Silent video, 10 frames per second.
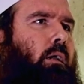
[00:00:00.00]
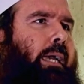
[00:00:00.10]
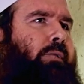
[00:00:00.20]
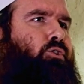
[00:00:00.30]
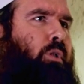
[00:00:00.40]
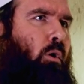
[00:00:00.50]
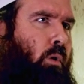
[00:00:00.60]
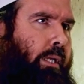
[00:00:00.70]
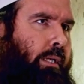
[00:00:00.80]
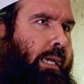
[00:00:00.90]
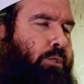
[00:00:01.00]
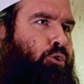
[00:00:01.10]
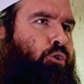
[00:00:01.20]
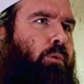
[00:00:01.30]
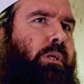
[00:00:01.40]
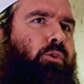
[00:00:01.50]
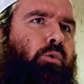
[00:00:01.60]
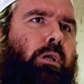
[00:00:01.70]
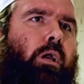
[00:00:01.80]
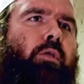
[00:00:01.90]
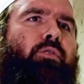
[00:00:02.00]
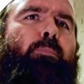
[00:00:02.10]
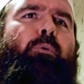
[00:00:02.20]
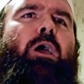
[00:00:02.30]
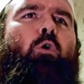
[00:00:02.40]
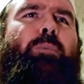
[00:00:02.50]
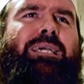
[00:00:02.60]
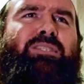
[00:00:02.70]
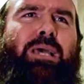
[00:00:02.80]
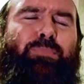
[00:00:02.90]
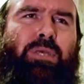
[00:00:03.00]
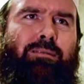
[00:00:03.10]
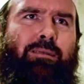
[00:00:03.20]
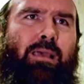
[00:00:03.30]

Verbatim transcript: and slowly, as you should be doing, the prayer will be accepted.